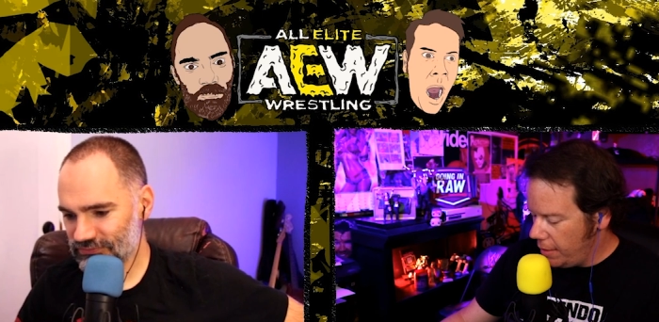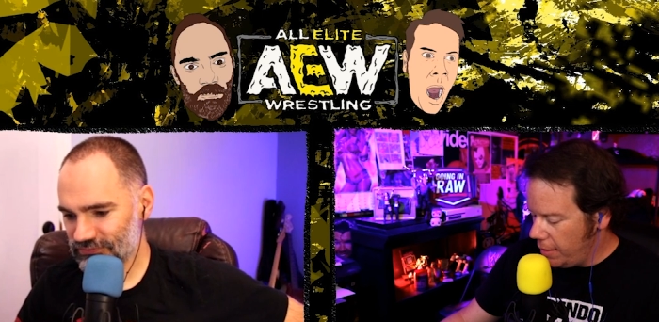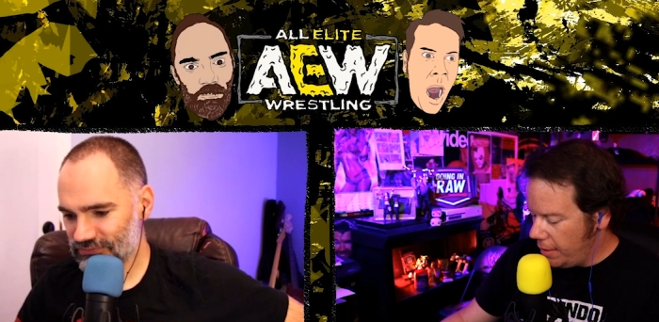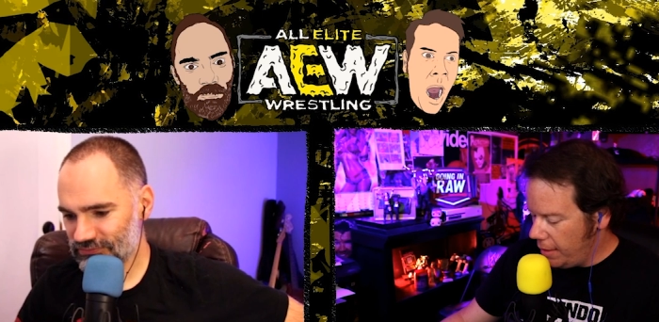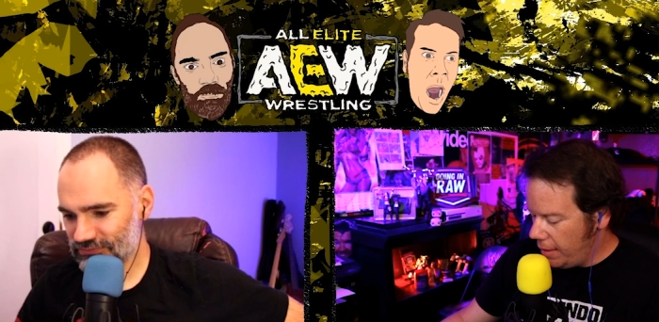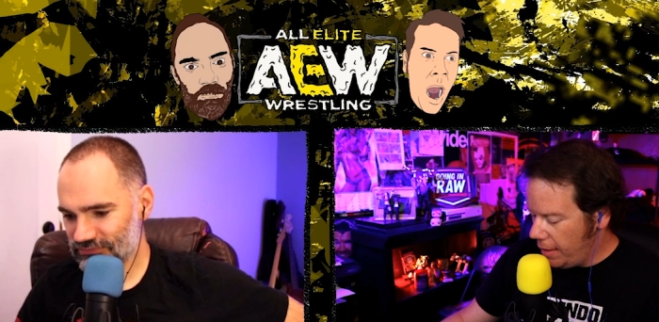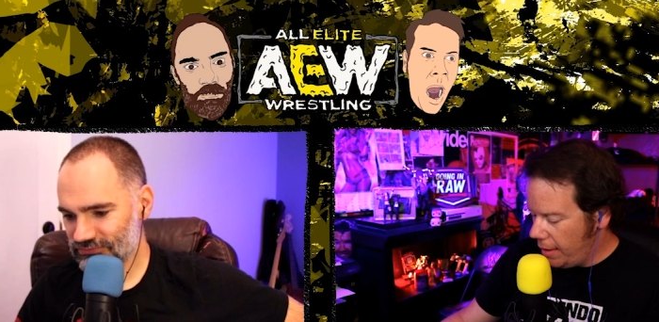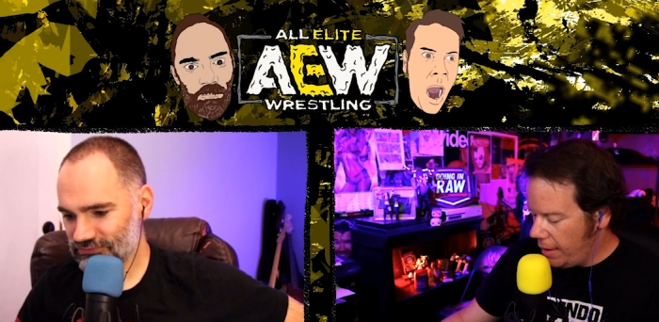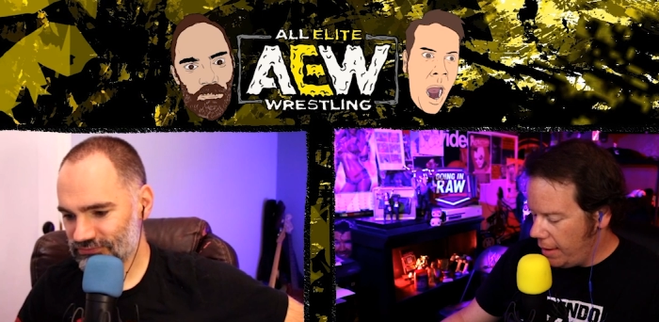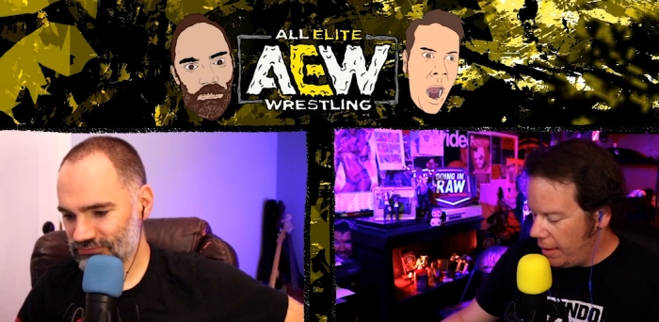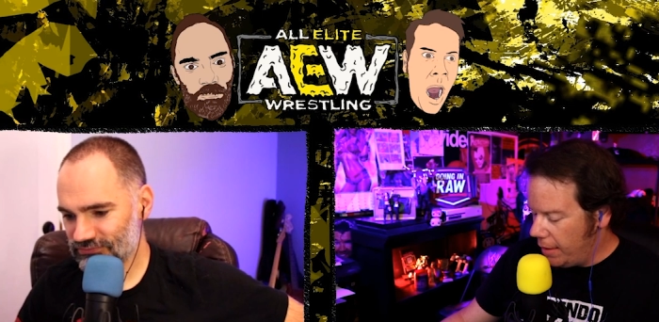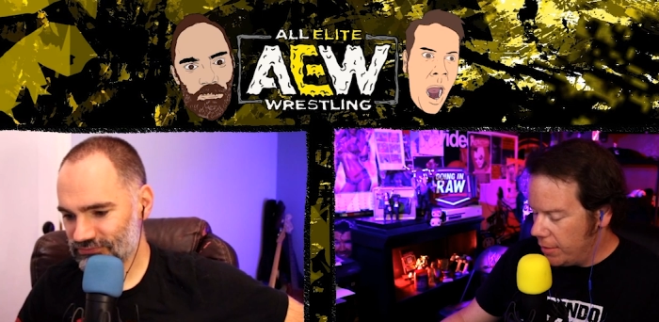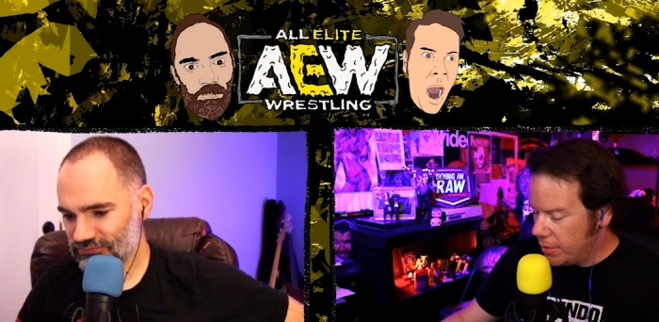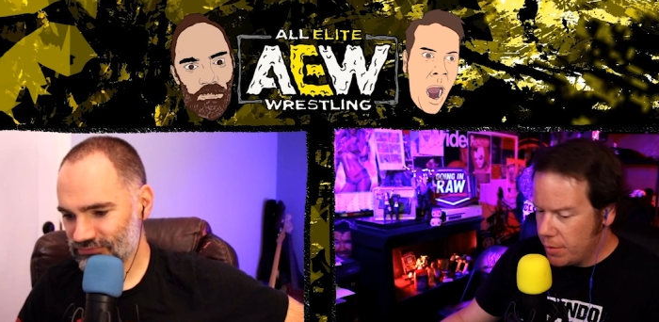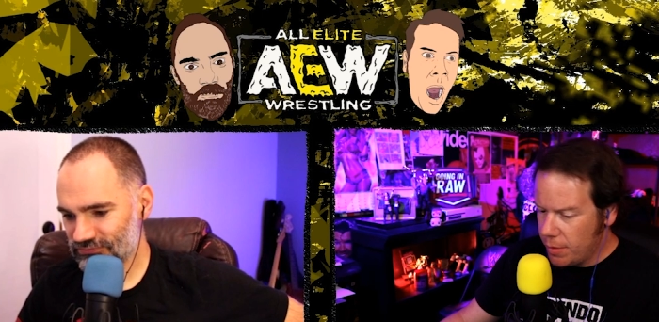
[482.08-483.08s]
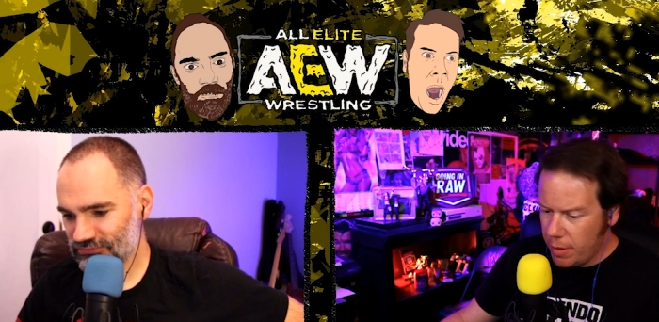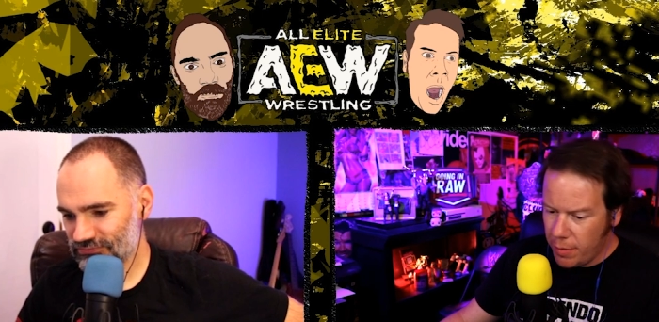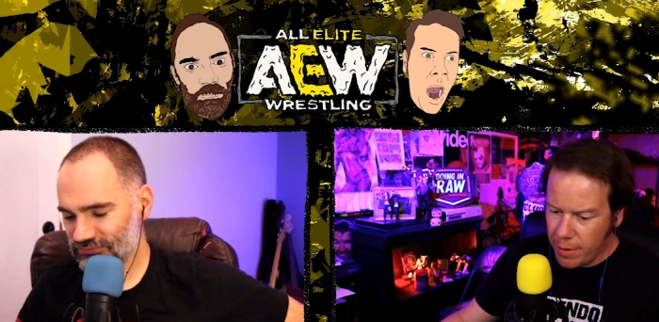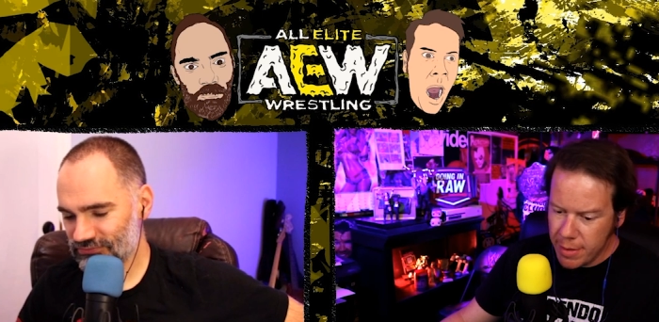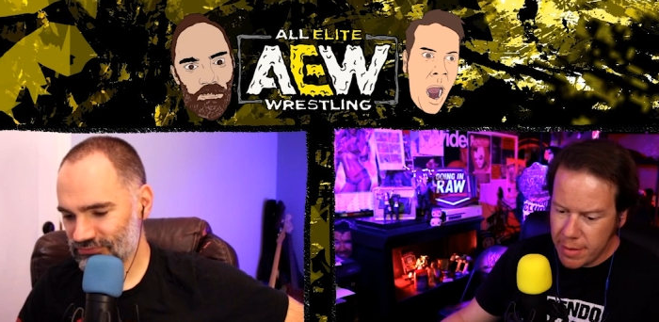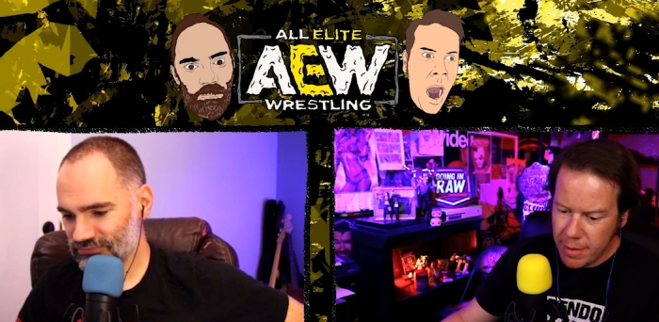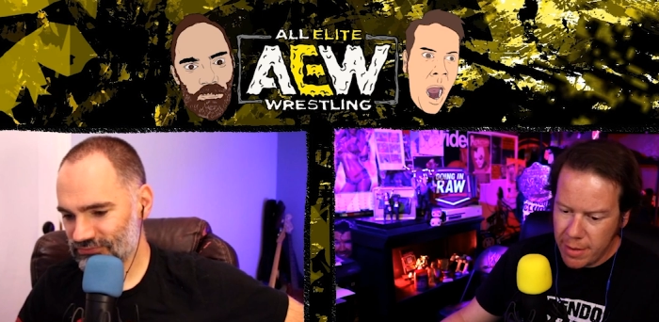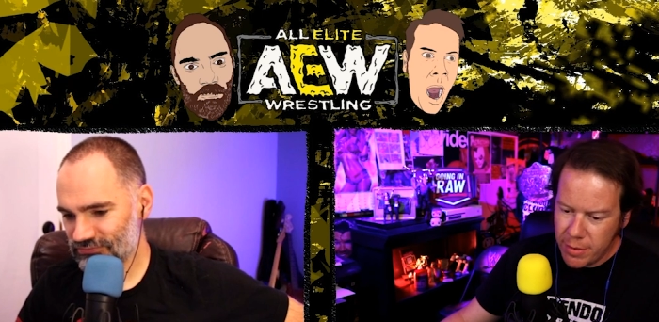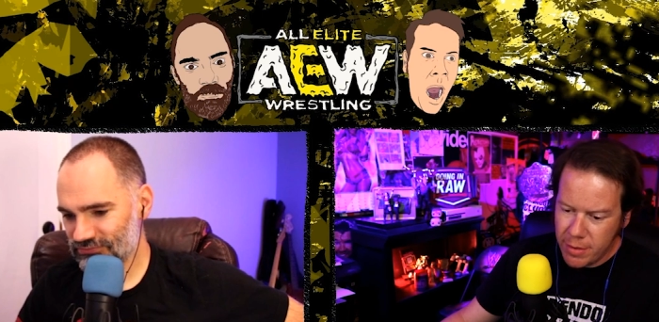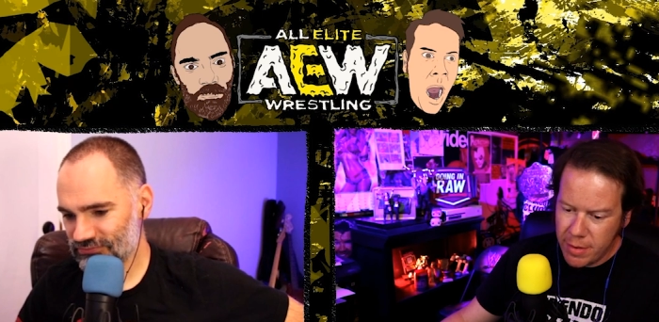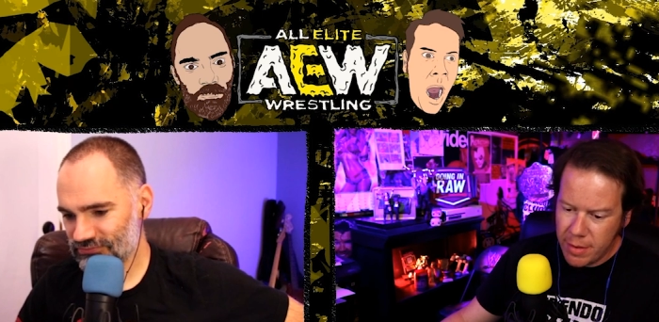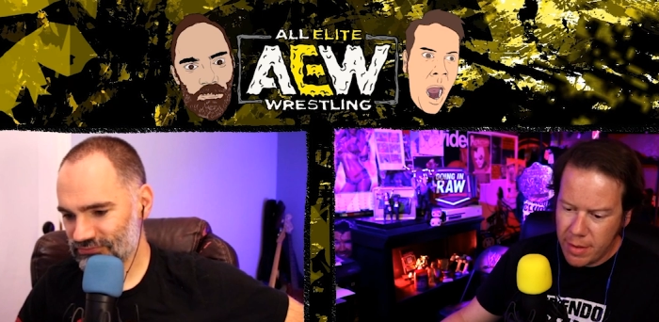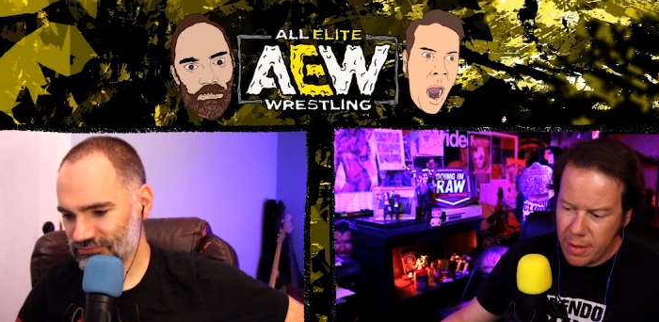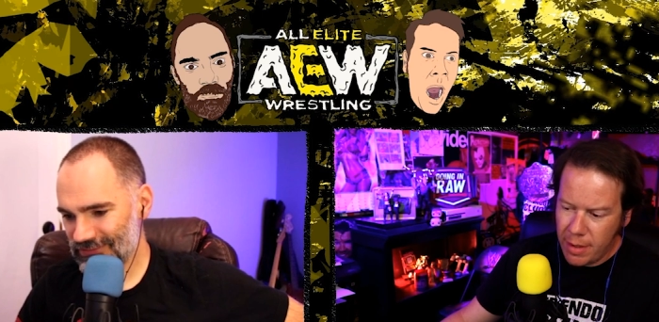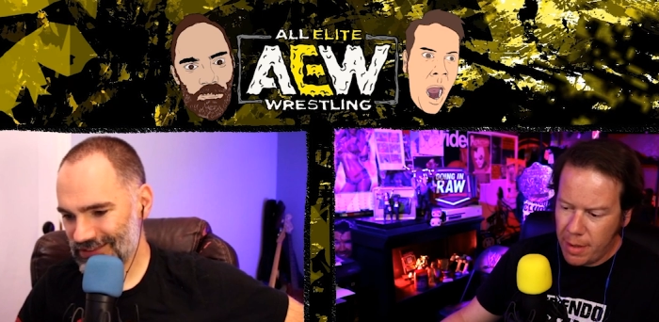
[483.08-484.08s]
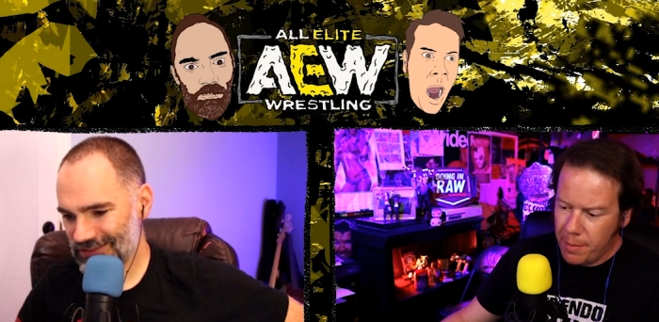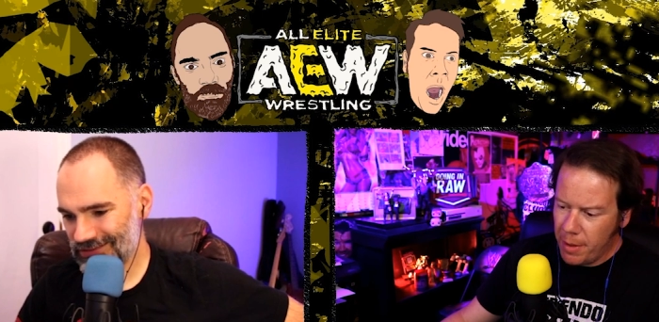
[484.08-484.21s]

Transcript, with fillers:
Speaker 1: Yeah. So, anyways, let's just. Uh, I